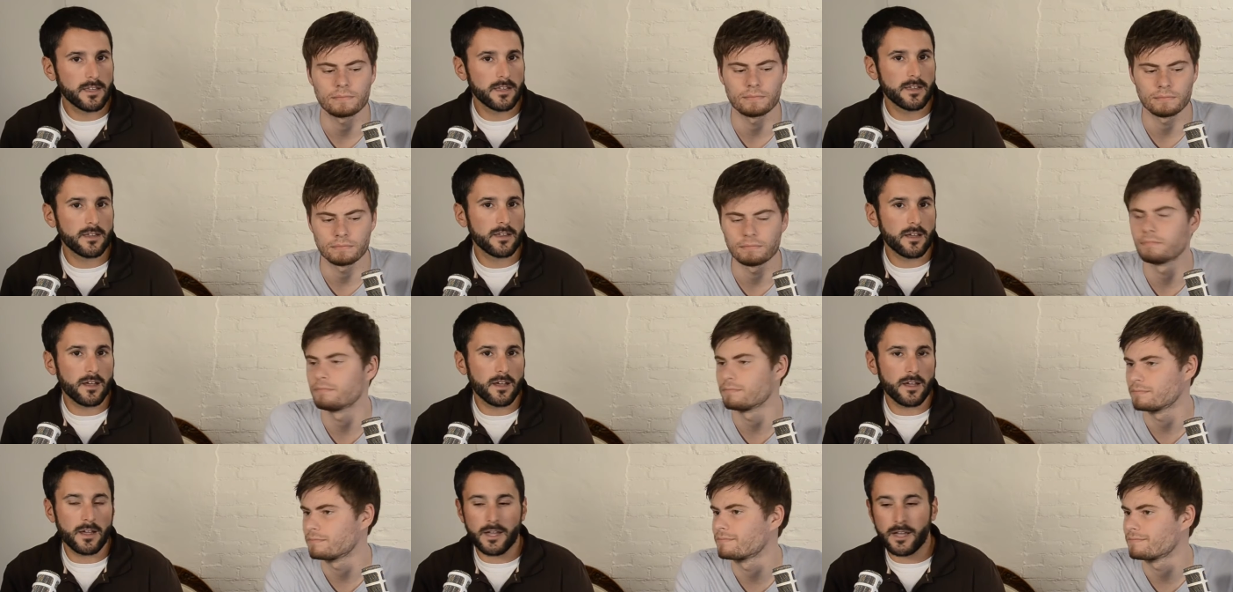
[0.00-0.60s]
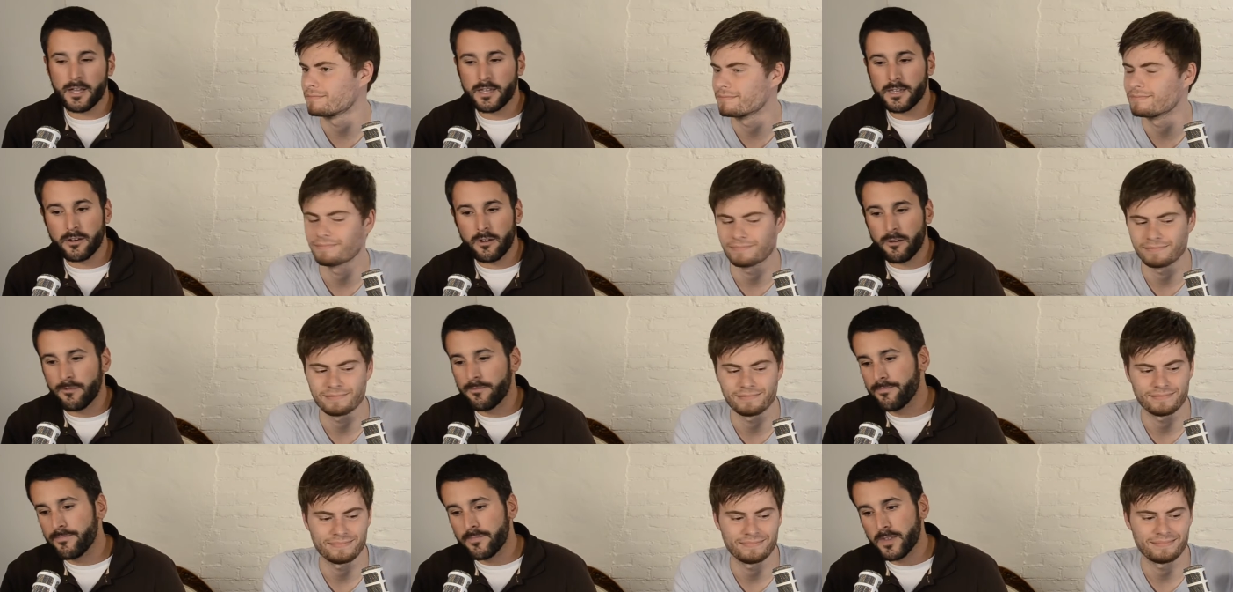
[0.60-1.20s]
Speaker 1: Mm-hmm. Uh, you
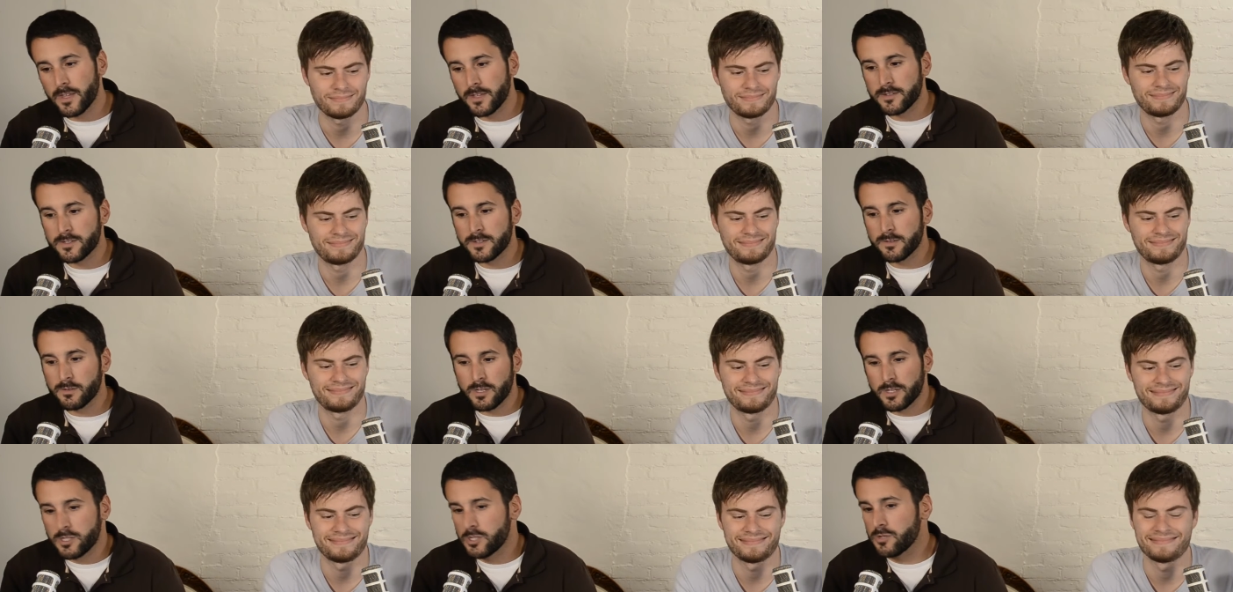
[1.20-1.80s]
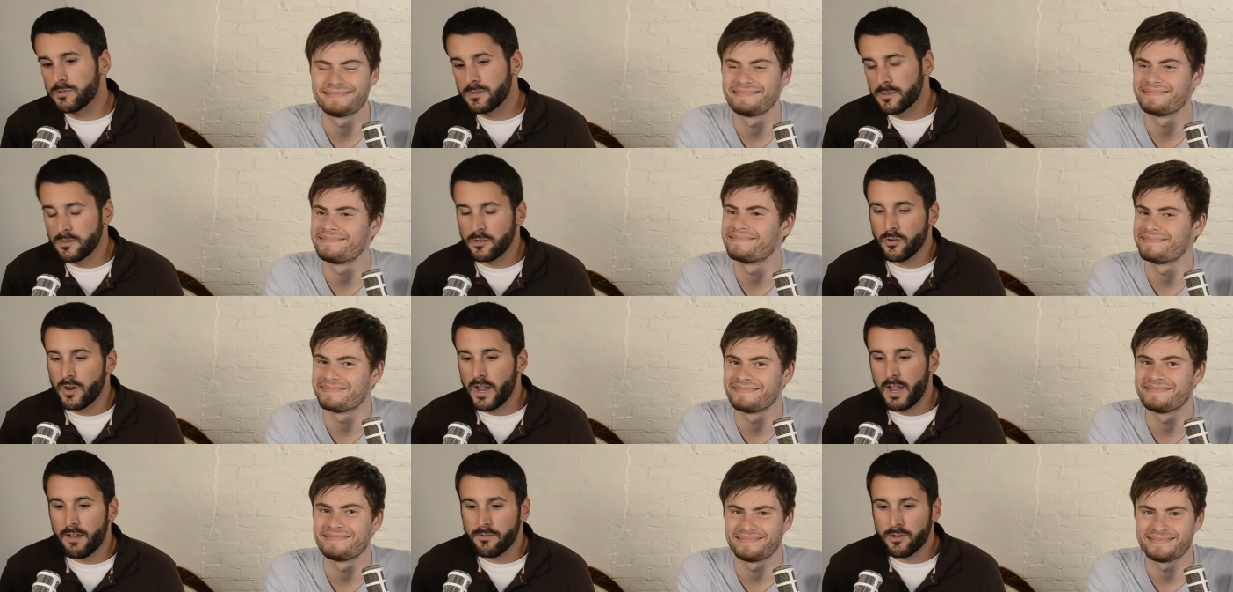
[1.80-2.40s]
know, it's it's your your,
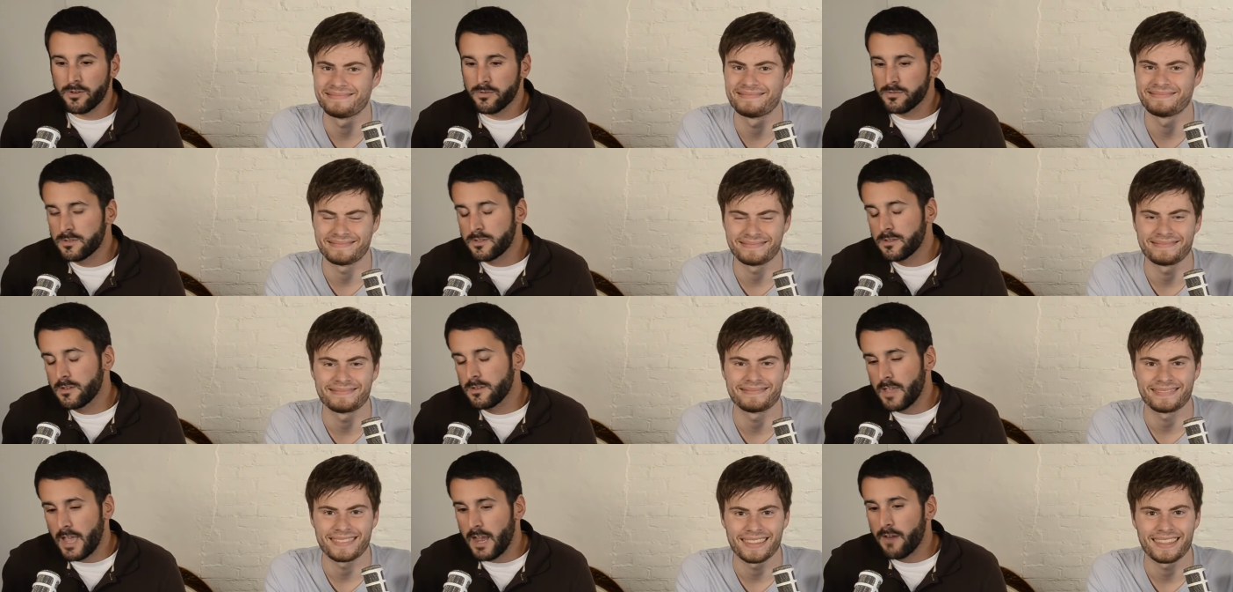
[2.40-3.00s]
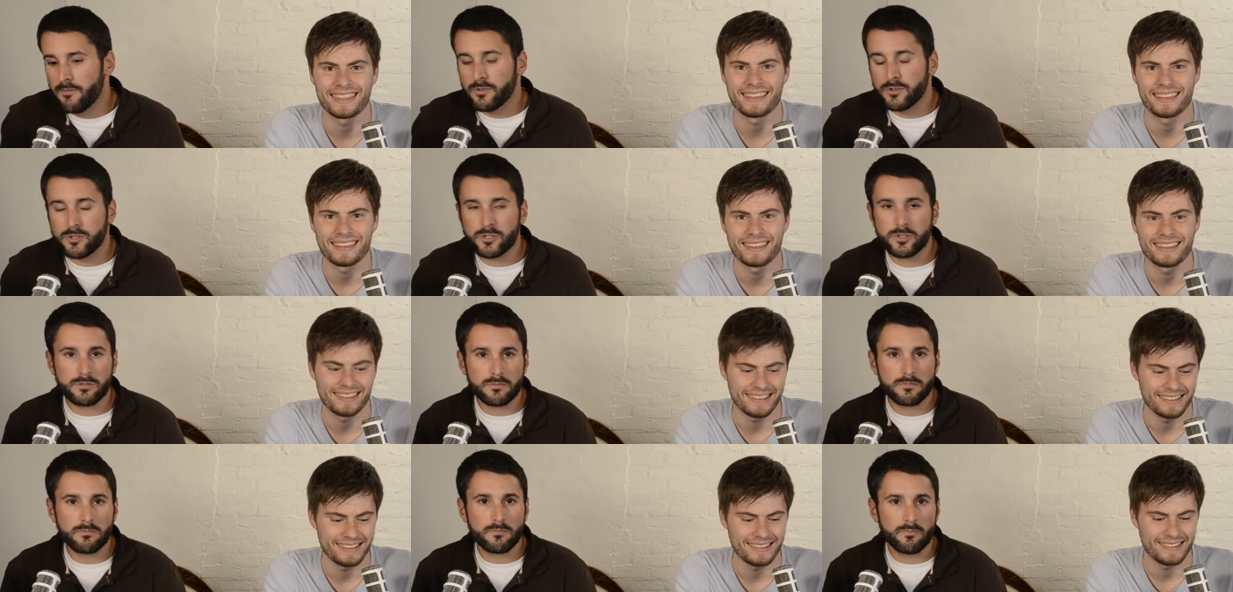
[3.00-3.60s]
av- your t- average